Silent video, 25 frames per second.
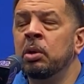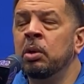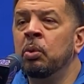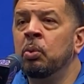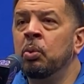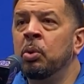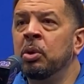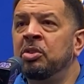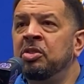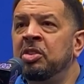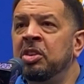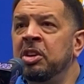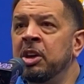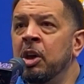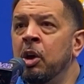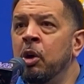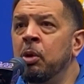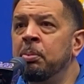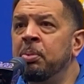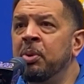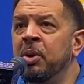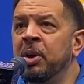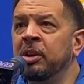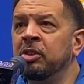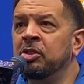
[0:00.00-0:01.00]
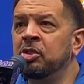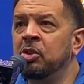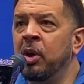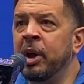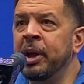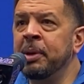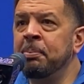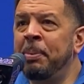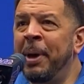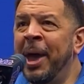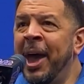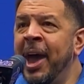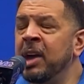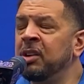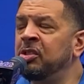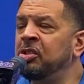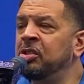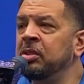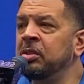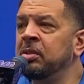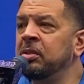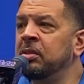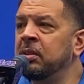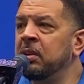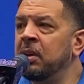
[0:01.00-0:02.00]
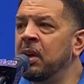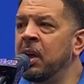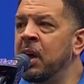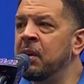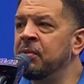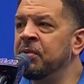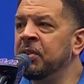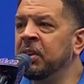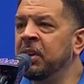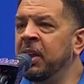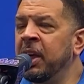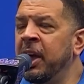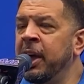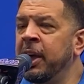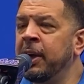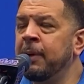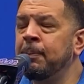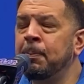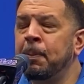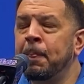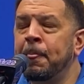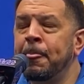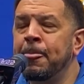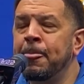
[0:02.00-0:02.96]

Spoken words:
Well, T.O. brings great passion every day,